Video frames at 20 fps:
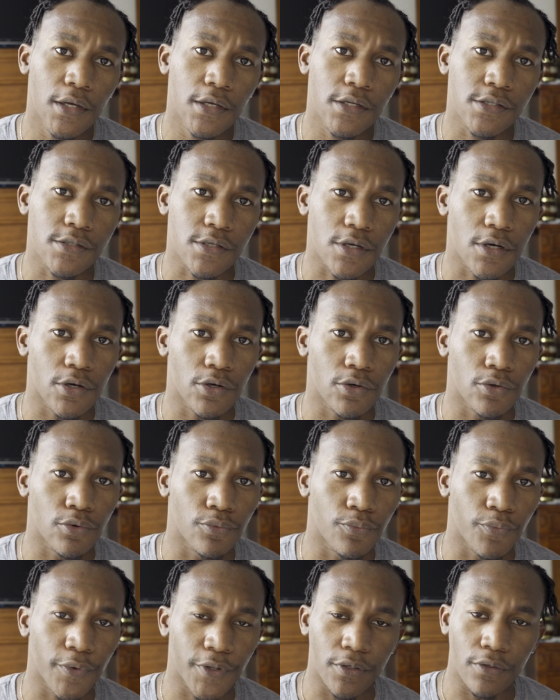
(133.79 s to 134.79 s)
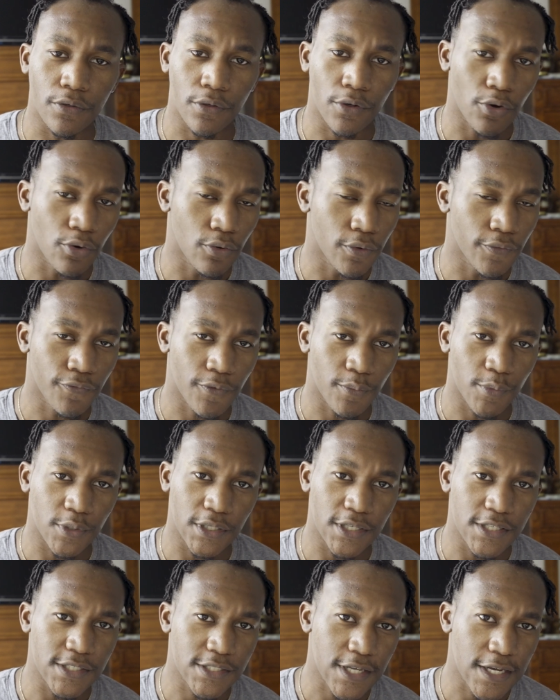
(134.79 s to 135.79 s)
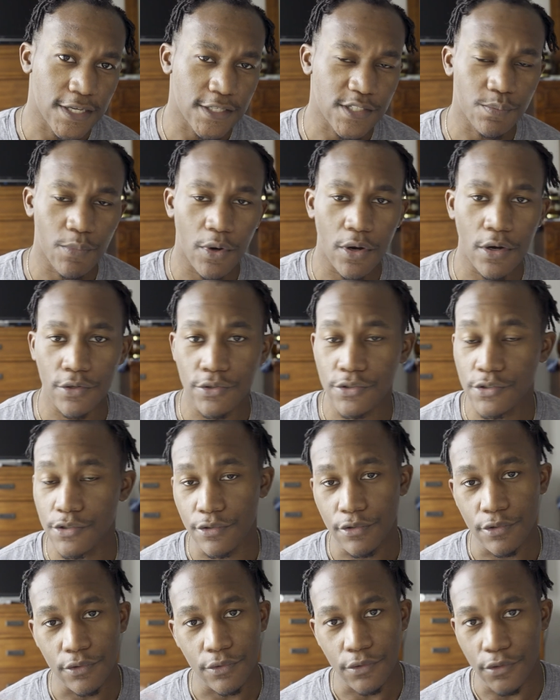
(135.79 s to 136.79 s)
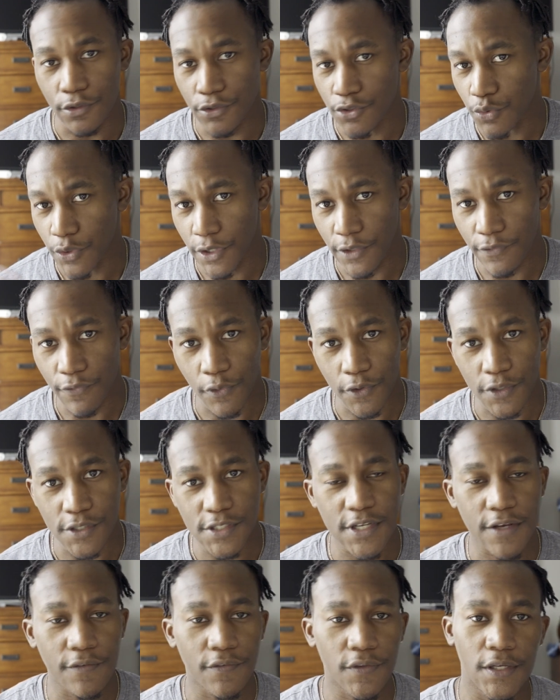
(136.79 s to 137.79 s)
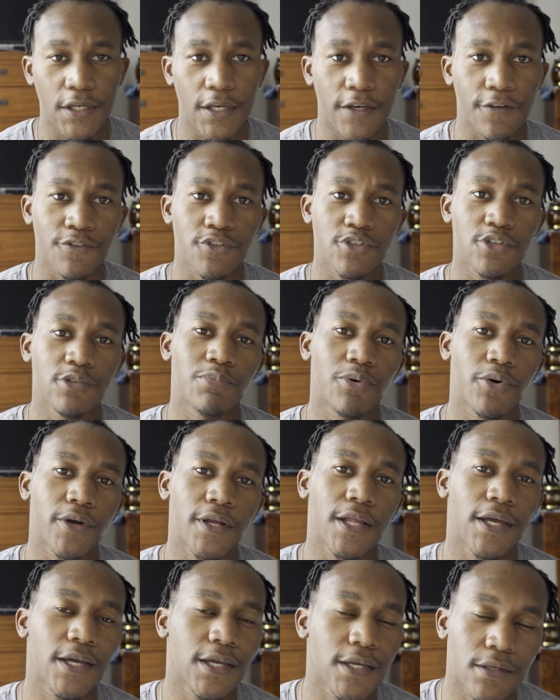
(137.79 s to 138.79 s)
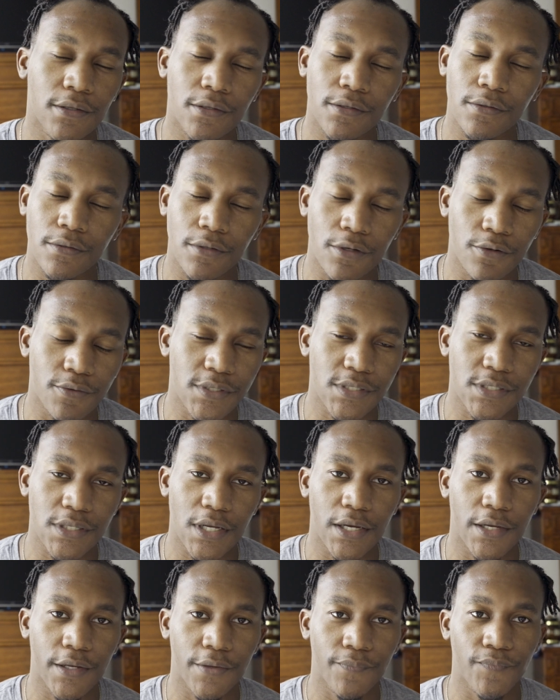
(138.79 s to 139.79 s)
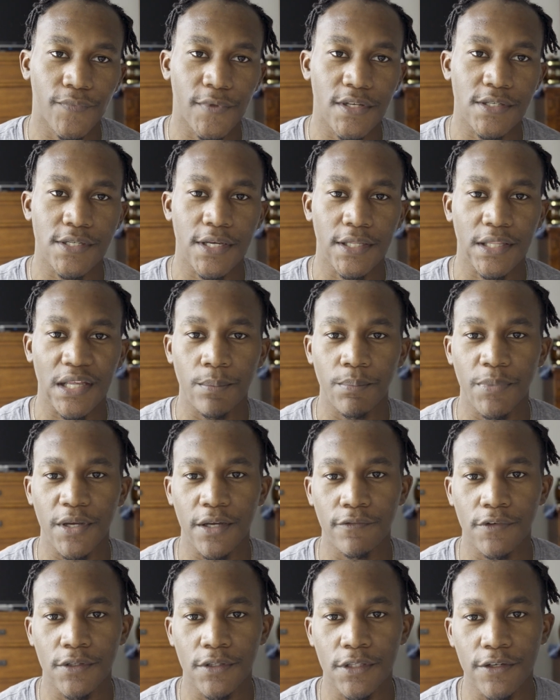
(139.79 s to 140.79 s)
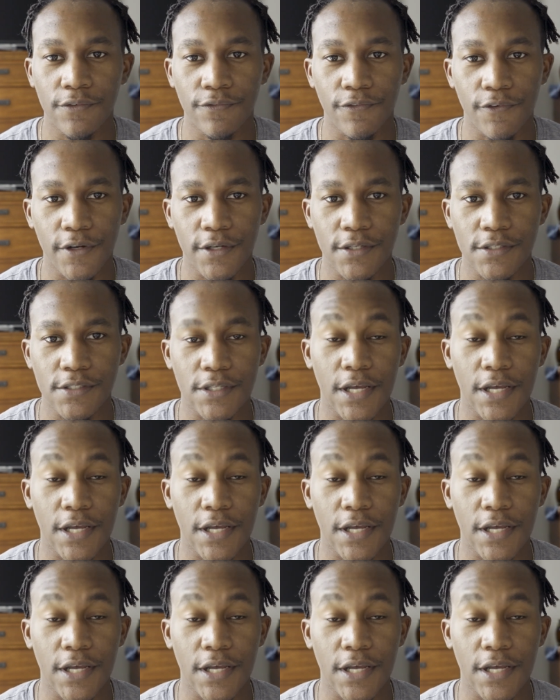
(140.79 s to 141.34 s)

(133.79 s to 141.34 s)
So when you're going from a lens that small to the 24 to 70 f2.8, it's not that big of a difference.